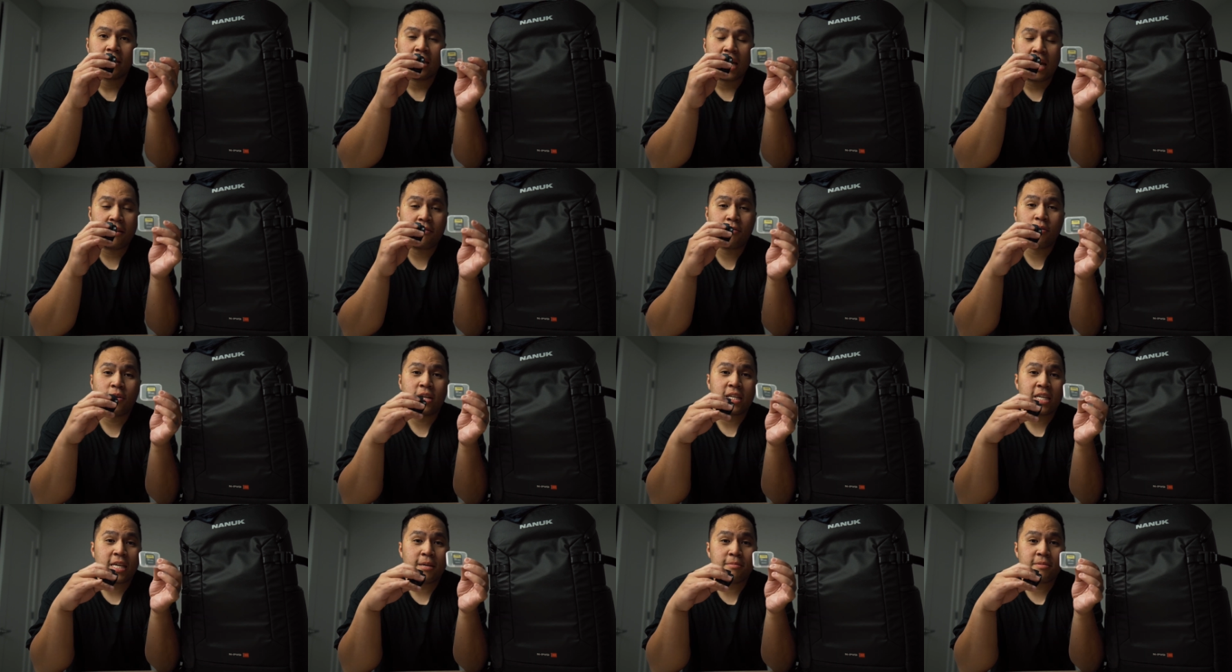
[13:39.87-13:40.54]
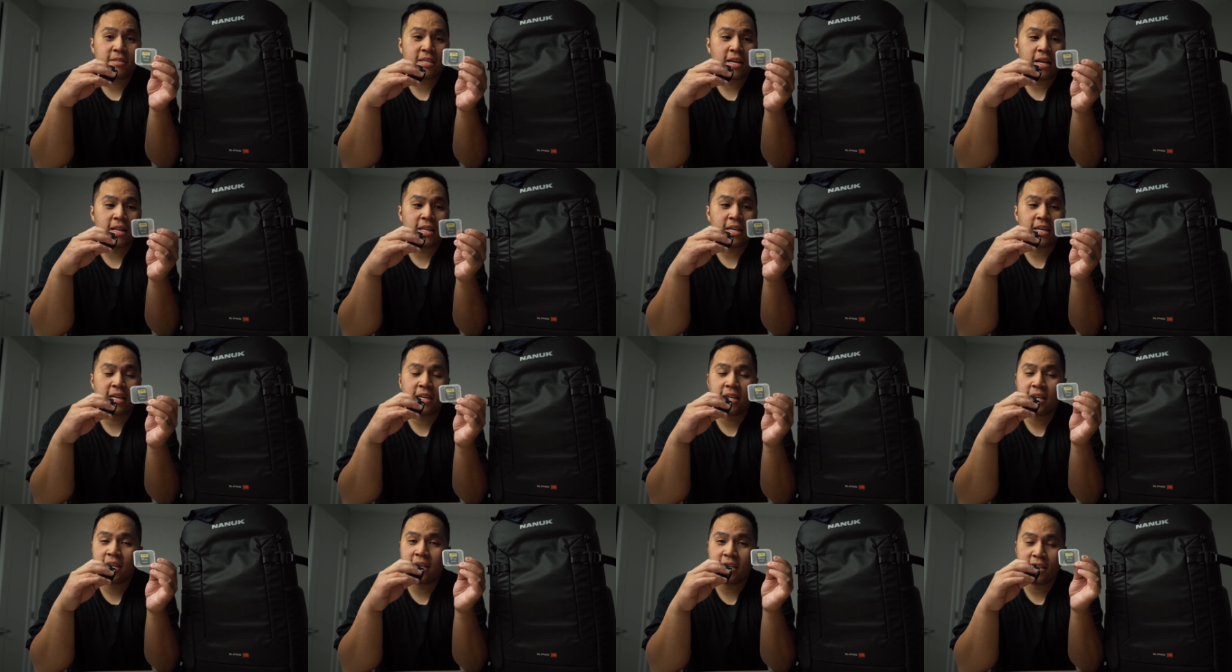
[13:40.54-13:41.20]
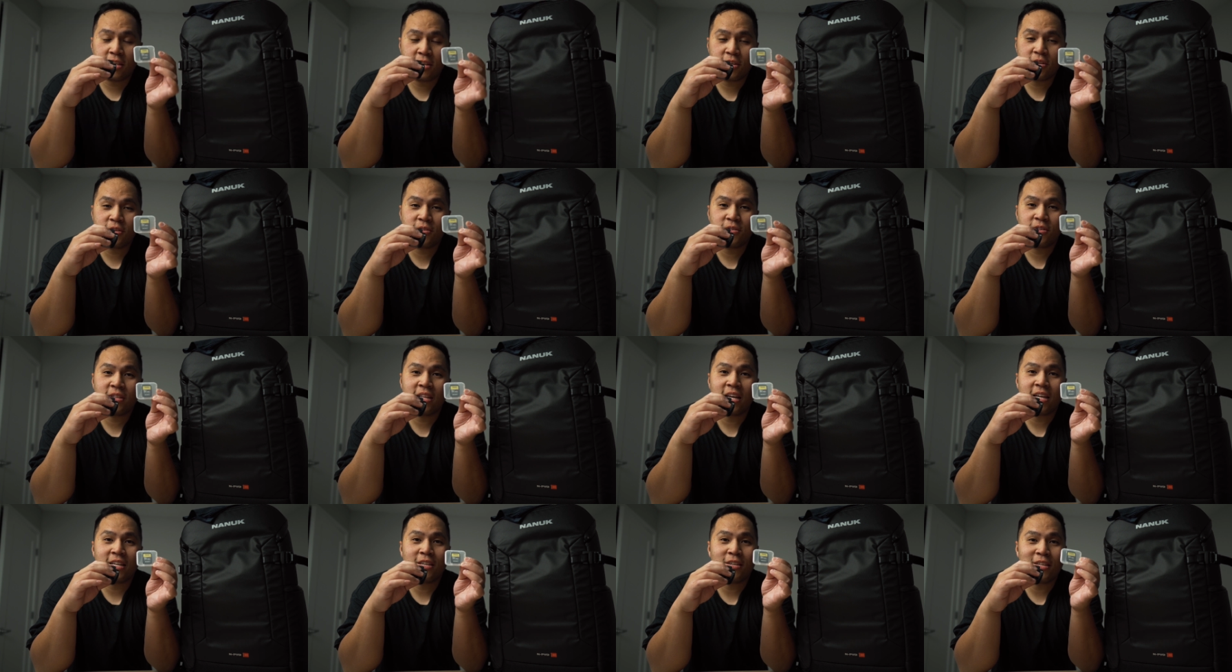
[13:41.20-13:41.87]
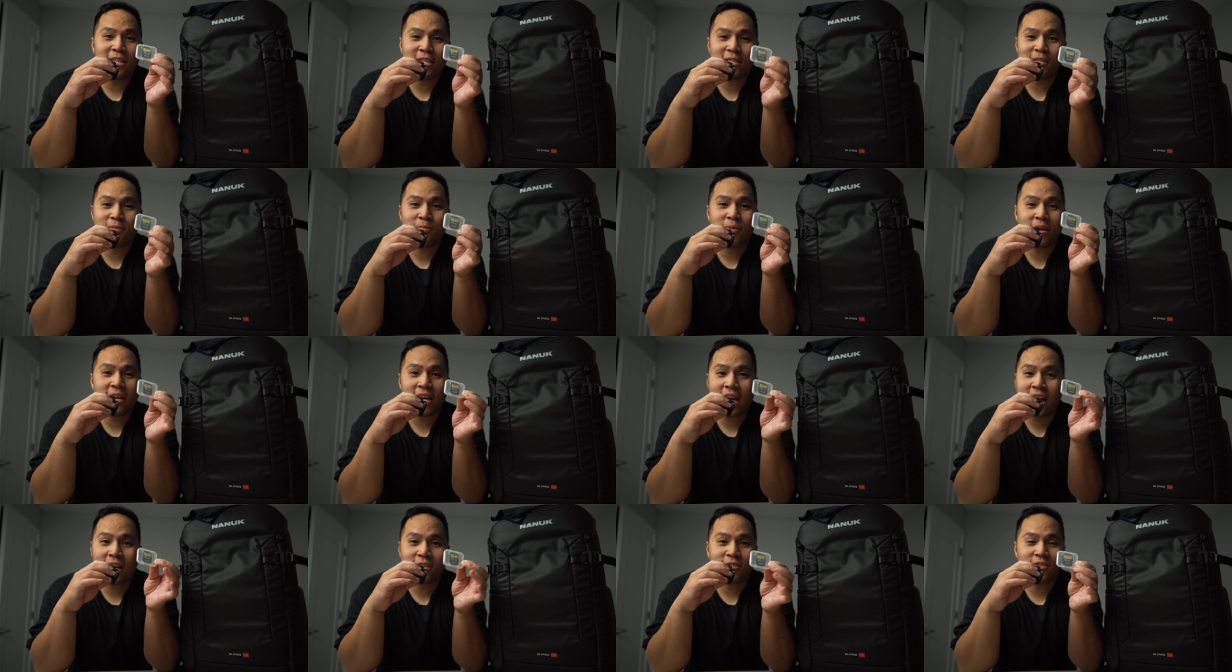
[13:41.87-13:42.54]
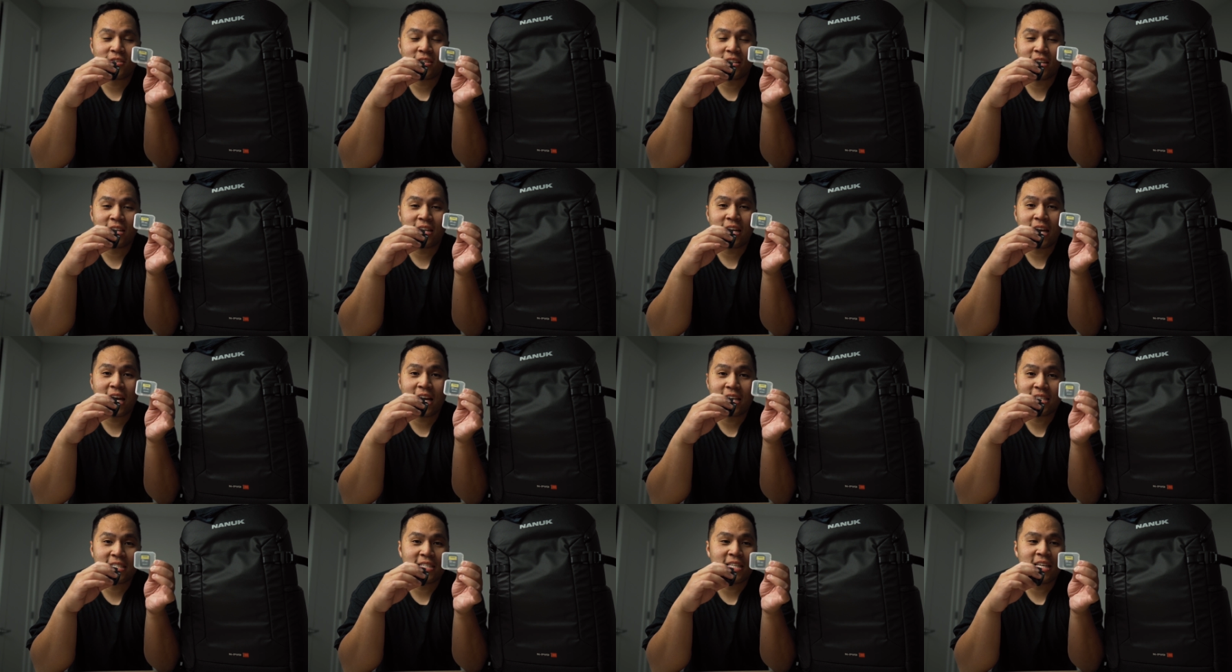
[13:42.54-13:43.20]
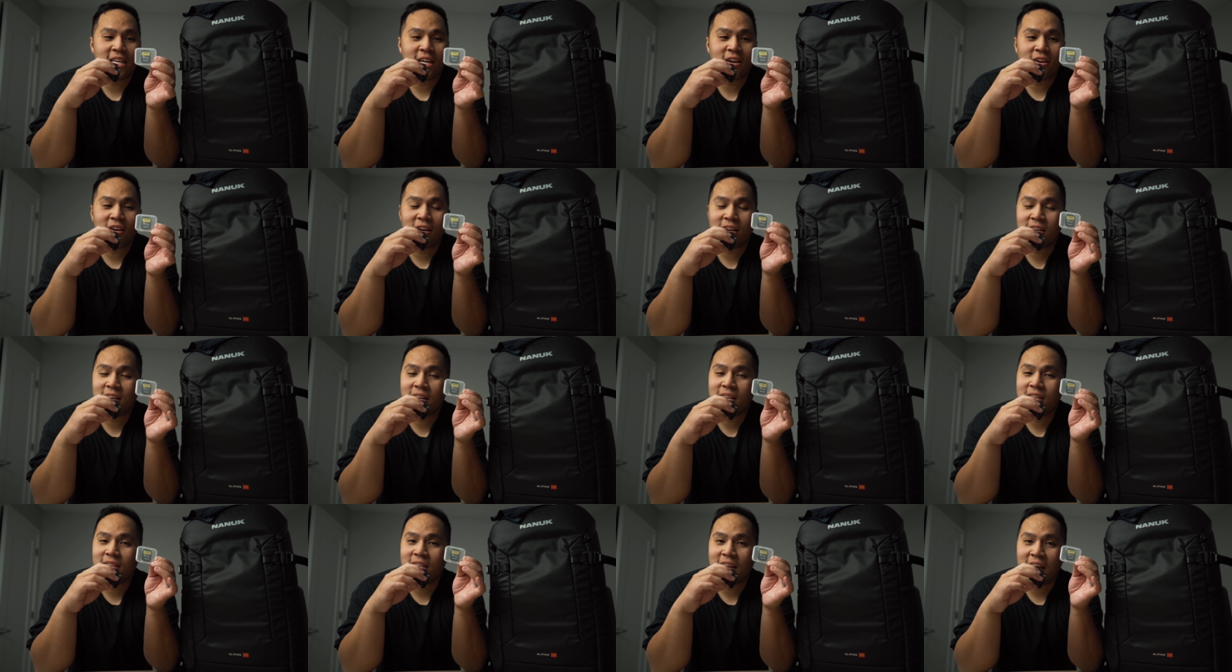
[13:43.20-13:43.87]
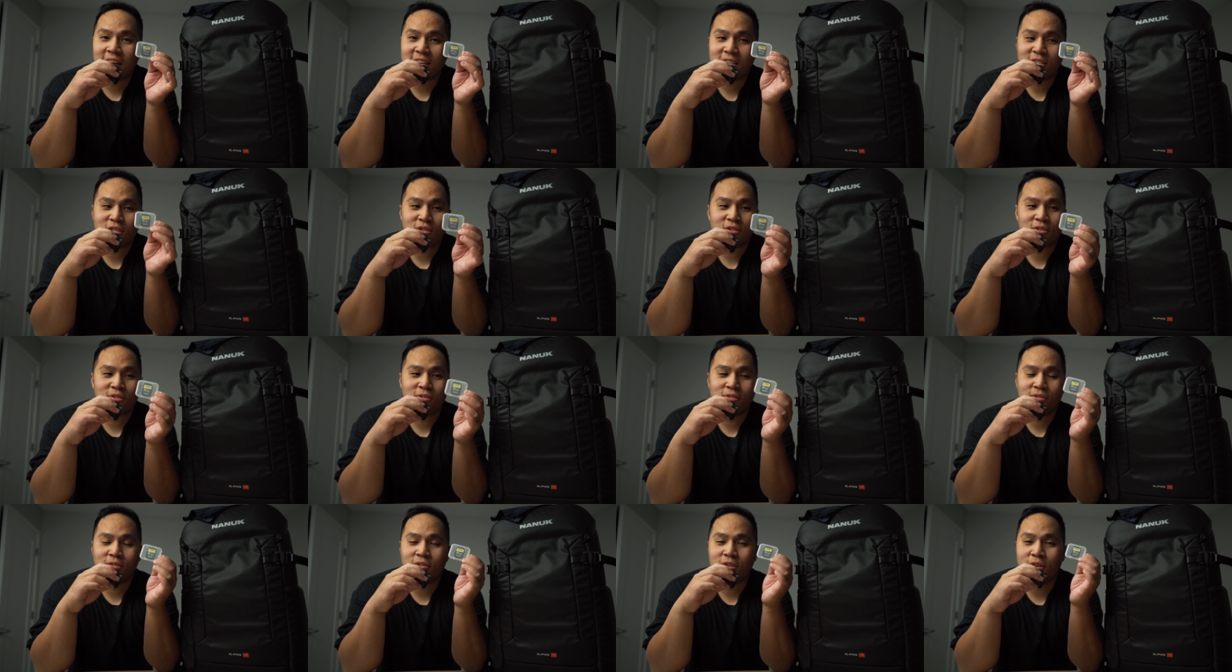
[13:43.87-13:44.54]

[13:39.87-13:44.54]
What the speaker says: Everyone keeps telling you that you need to bring extra SD card, and that is true.